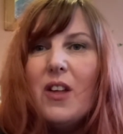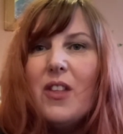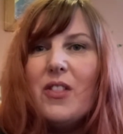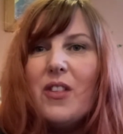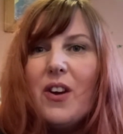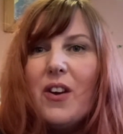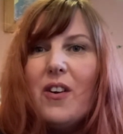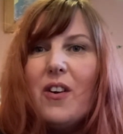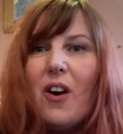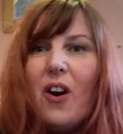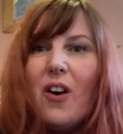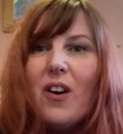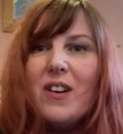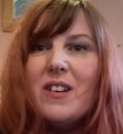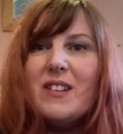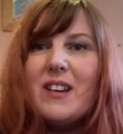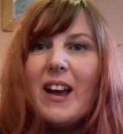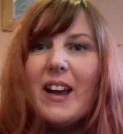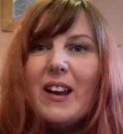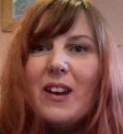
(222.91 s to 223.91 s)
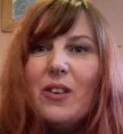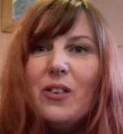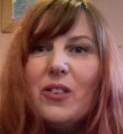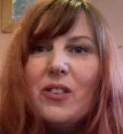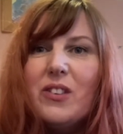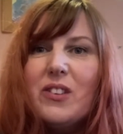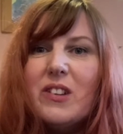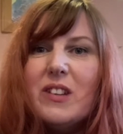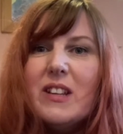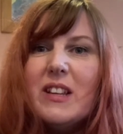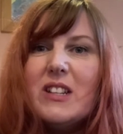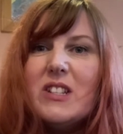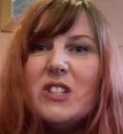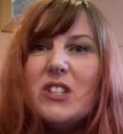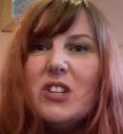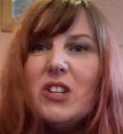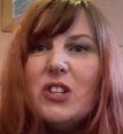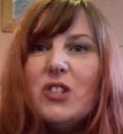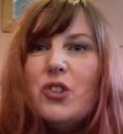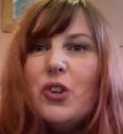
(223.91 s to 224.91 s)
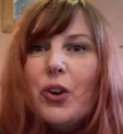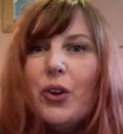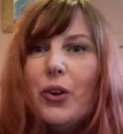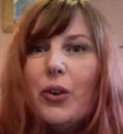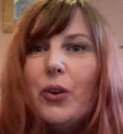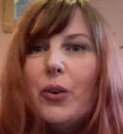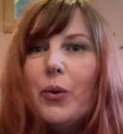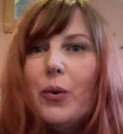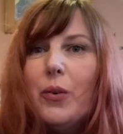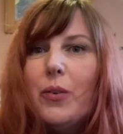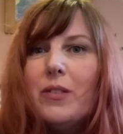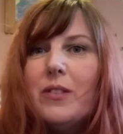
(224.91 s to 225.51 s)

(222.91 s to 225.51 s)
there are titles that do